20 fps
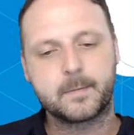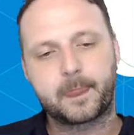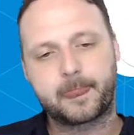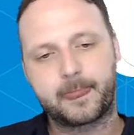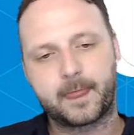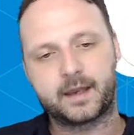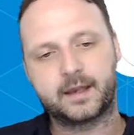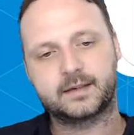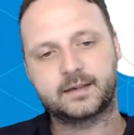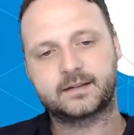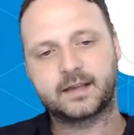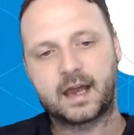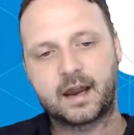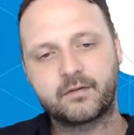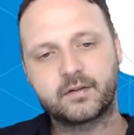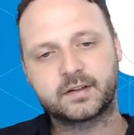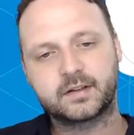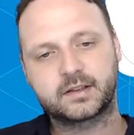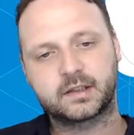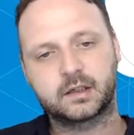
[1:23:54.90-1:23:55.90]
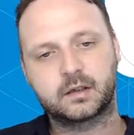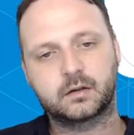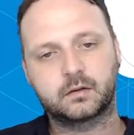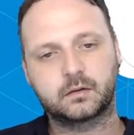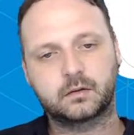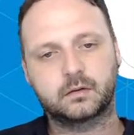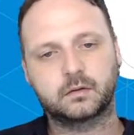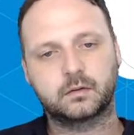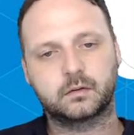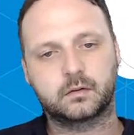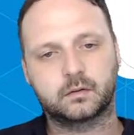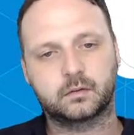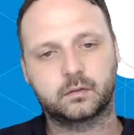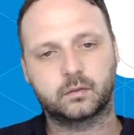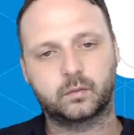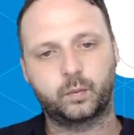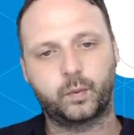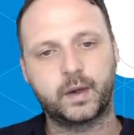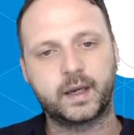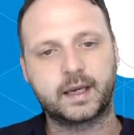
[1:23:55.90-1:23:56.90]
is every single
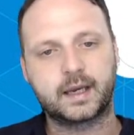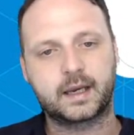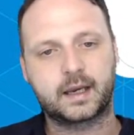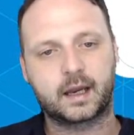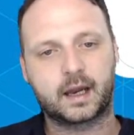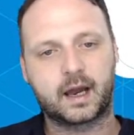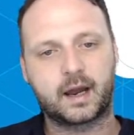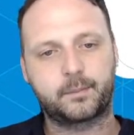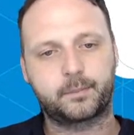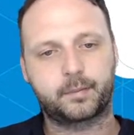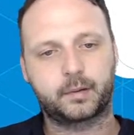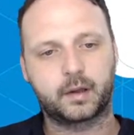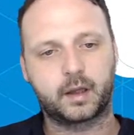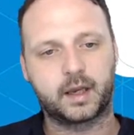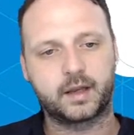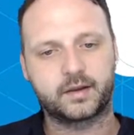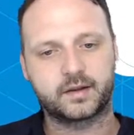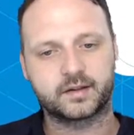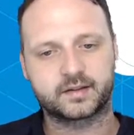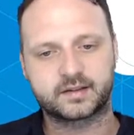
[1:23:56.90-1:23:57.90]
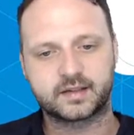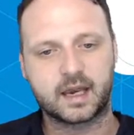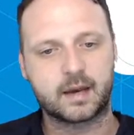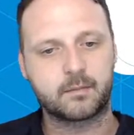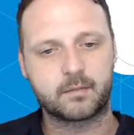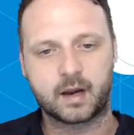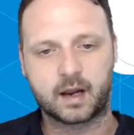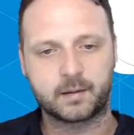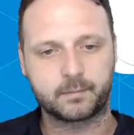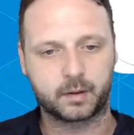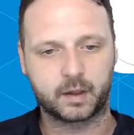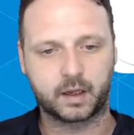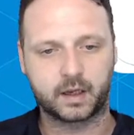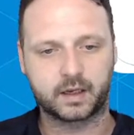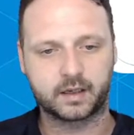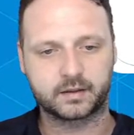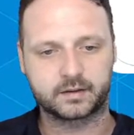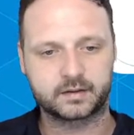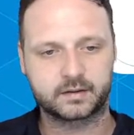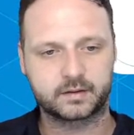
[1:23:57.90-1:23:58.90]
week I play the same 9
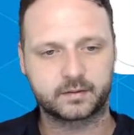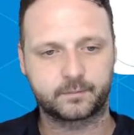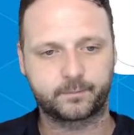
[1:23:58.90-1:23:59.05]
players.